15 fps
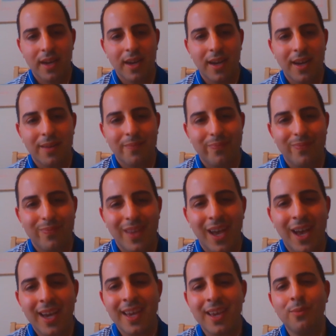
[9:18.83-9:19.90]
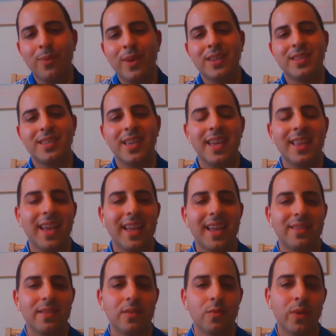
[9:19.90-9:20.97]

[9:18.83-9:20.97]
uh, how can we say that